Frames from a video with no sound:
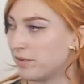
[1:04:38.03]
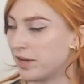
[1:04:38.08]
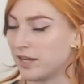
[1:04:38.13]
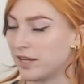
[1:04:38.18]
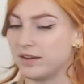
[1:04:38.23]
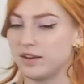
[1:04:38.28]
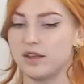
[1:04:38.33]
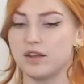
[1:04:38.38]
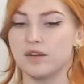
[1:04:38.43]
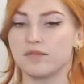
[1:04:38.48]

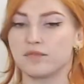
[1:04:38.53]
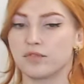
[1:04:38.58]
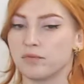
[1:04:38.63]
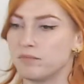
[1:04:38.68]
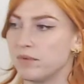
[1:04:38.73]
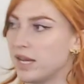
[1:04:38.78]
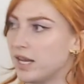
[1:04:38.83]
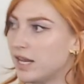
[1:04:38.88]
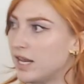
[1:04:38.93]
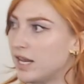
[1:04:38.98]
But for
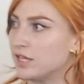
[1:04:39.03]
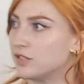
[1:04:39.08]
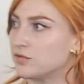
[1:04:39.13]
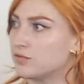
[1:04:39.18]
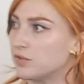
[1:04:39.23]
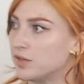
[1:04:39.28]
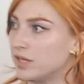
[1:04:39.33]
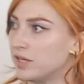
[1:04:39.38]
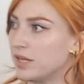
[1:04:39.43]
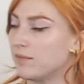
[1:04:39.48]
me, it's
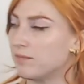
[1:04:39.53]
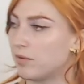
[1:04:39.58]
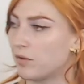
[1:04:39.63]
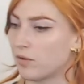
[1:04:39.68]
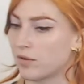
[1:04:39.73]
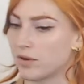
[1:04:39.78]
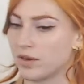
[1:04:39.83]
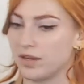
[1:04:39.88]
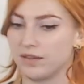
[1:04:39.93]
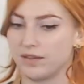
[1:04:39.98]
really
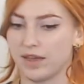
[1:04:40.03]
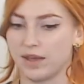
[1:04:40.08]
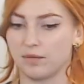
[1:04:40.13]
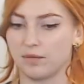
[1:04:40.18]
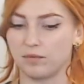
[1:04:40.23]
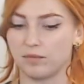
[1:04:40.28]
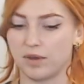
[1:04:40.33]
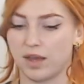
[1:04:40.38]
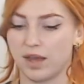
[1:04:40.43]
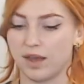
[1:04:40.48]
important
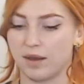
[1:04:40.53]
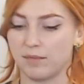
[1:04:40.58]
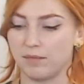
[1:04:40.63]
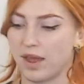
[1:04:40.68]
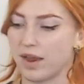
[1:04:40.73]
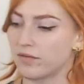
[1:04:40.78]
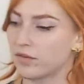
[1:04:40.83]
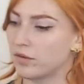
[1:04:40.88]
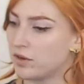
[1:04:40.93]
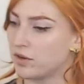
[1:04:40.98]
that
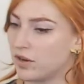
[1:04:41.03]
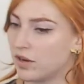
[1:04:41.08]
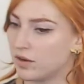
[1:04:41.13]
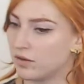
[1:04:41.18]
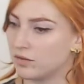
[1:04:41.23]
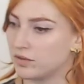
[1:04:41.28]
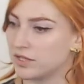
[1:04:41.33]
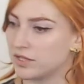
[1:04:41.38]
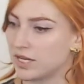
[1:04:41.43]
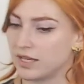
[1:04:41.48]
everyone
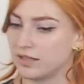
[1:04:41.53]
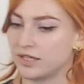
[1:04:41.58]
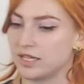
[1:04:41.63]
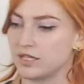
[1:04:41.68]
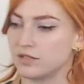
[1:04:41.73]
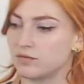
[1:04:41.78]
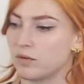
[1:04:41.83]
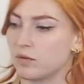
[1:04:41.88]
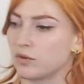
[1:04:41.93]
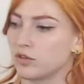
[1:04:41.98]
knows at
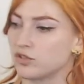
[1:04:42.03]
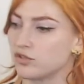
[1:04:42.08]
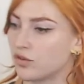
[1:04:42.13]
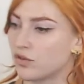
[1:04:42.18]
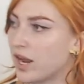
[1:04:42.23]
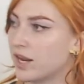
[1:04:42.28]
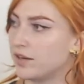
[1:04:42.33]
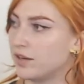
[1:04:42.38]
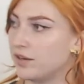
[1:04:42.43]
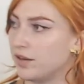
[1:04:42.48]
least what we're
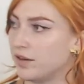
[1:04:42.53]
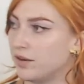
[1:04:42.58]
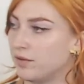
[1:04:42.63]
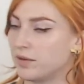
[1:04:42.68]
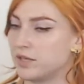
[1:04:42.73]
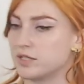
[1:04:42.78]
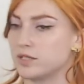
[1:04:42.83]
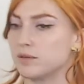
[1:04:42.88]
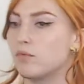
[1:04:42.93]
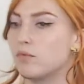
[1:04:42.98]
trying to do,
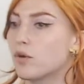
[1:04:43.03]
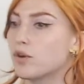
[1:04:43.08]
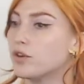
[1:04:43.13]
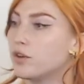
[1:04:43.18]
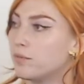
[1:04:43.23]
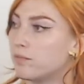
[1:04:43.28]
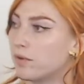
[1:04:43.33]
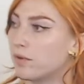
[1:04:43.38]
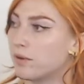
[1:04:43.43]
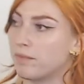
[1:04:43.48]
because the more
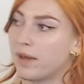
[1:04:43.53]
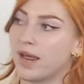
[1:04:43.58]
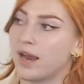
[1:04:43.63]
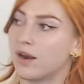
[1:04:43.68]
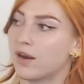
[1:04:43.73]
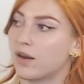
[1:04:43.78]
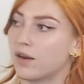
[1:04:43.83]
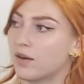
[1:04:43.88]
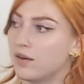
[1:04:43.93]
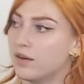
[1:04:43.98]
you
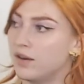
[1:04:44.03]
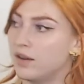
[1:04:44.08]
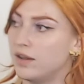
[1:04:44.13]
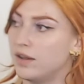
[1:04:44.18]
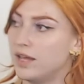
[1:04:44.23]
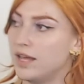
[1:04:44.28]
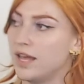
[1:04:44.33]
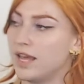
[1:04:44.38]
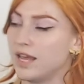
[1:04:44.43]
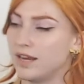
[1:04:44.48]
prepare
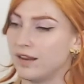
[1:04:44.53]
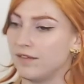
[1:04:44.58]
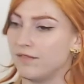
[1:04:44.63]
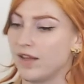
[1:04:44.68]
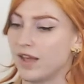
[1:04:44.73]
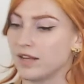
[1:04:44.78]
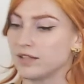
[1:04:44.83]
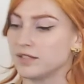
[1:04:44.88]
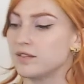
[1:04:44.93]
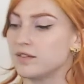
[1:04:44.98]
in
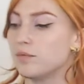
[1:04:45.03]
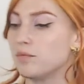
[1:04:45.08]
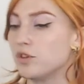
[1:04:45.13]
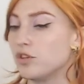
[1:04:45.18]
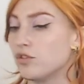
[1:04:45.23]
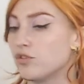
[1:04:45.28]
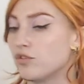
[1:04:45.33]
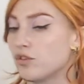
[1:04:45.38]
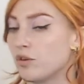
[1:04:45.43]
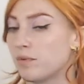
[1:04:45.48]
advance, then when
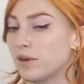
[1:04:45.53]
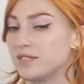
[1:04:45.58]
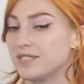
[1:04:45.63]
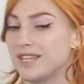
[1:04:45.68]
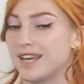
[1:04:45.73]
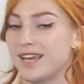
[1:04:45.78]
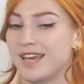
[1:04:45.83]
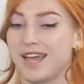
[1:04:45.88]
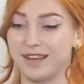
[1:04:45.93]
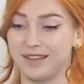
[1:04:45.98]
you show up on
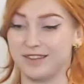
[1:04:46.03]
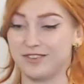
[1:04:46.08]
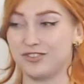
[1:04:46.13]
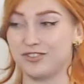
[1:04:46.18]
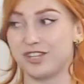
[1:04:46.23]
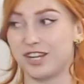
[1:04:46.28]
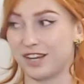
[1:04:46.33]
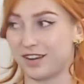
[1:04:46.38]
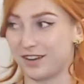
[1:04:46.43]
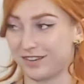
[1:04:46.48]
set and
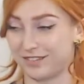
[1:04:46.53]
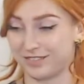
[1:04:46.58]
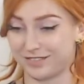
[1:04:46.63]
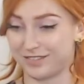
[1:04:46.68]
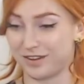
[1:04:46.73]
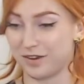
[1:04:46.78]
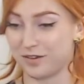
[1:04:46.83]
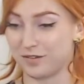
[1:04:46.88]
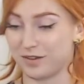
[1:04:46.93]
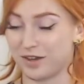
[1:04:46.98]

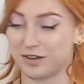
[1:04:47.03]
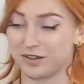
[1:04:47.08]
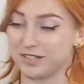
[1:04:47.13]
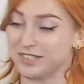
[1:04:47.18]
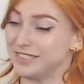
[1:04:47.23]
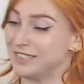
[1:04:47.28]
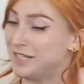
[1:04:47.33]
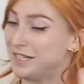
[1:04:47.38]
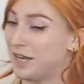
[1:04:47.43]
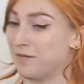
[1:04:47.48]

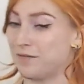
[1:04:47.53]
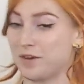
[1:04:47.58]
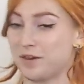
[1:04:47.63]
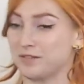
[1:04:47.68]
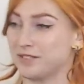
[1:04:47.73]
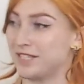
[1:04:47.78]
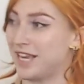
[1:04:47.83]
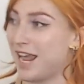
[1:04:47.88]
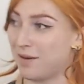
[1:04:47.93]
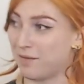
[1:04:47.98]
stuff
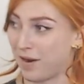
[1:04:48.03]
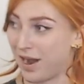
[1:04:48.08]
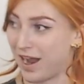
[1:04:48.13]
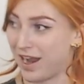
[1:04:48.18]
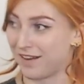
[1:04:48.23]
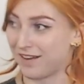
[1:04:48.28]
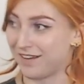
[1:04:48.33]
goes haywire.